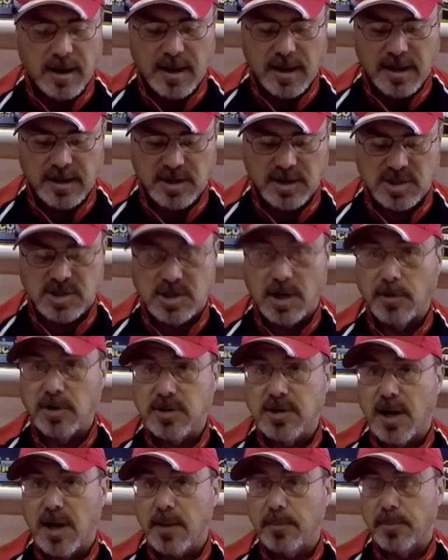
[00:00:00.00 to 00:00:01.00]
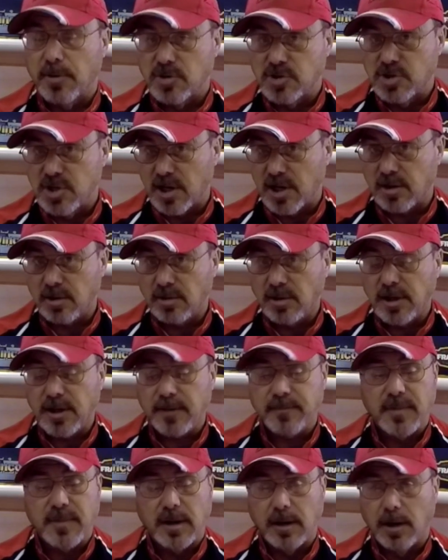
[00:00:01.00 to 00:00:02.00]
in the summertime,
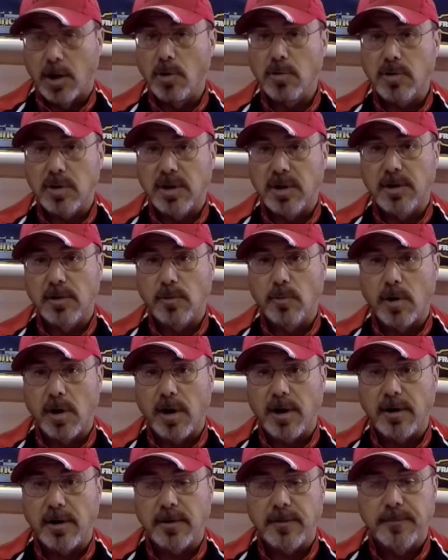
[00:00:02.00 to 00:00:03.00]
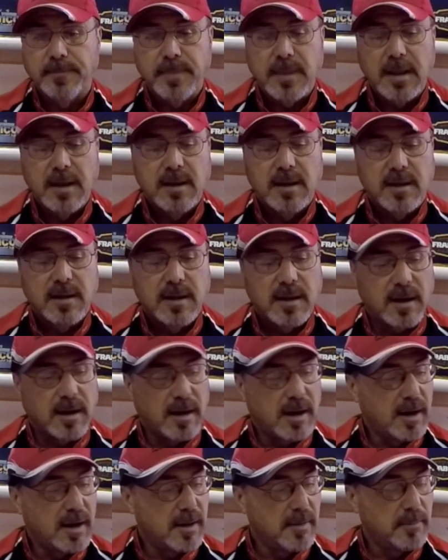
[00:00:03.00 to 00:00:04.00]
particularly low clear water,
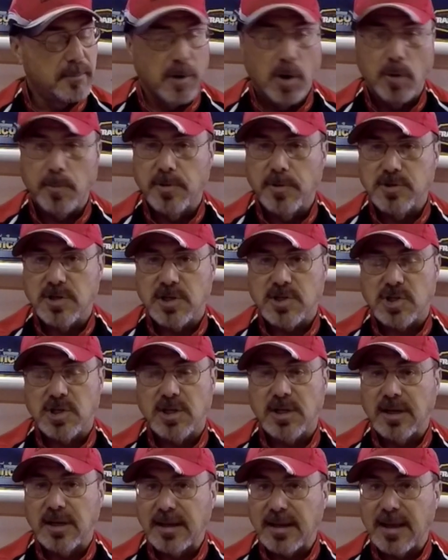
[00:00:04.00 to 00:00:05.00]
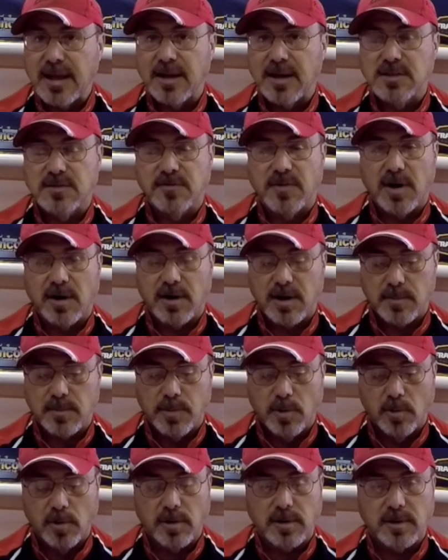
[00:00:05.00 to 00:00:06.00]
boat positioning again is very
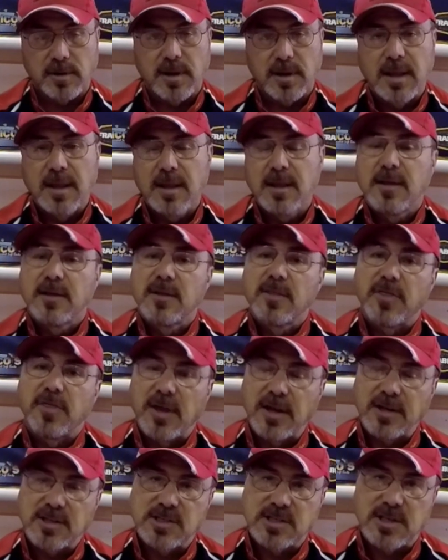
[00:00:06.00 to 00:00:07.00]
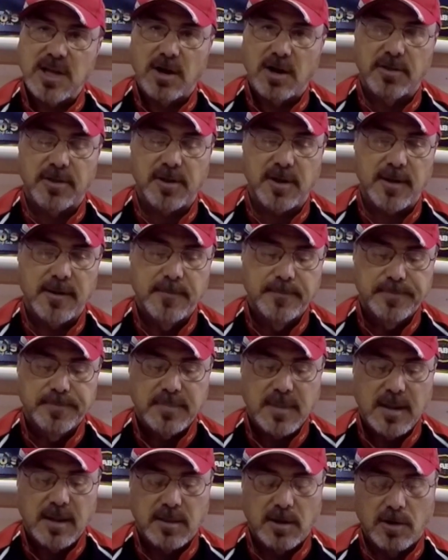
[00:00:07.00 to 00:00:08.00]
important. Think stealthy.
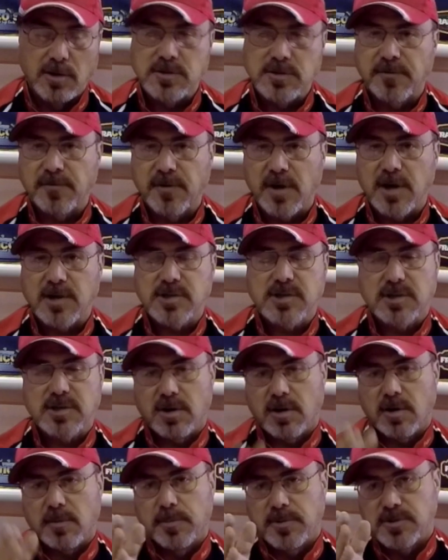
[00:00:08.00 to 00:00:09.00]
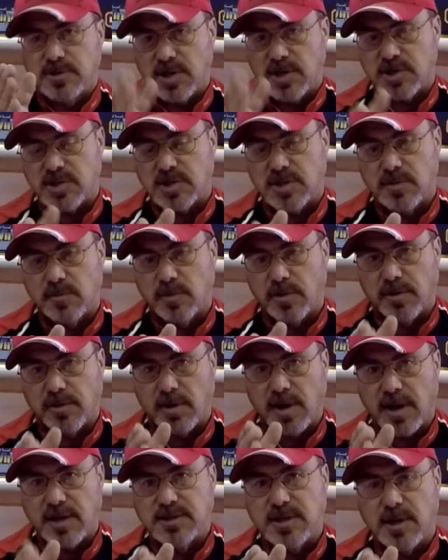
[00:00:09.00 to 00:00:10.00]
Those fish are positioned with their
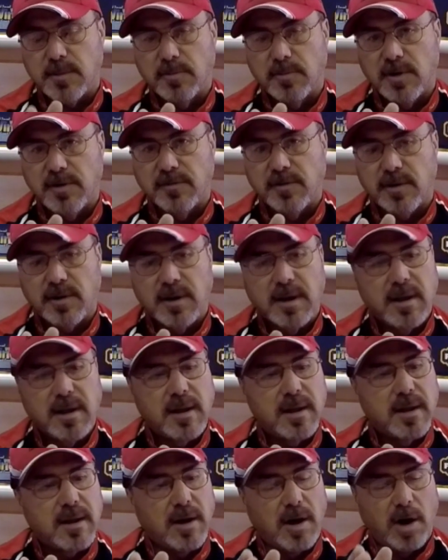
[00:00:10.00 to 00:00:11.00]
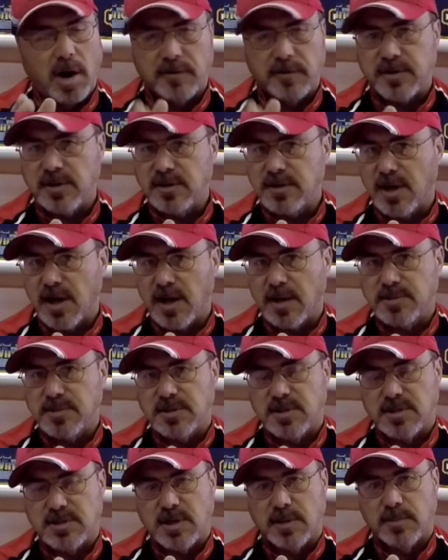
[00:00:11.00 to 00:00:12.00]
heads upriver. Oftentimes in
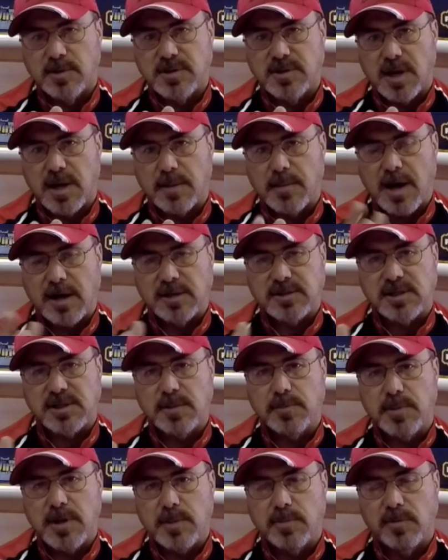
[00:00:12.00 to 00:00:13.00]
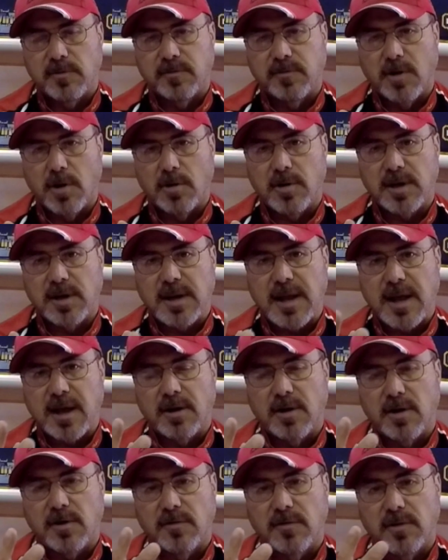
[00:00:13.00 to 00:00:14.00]
the summertime, I'll see people floating
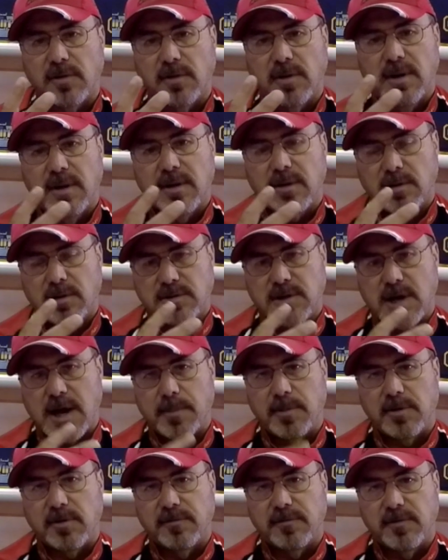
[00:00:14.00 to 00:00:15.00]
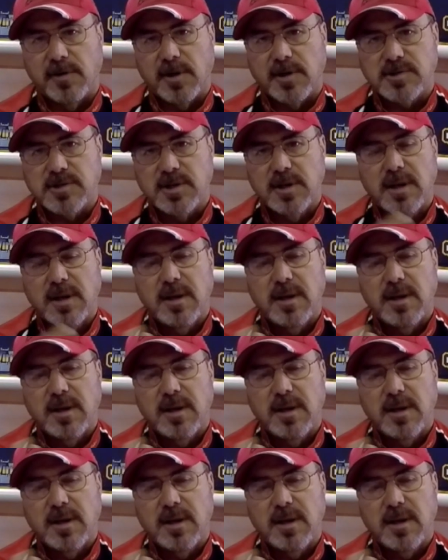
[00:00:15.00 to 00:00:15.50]
down over on top of their fish.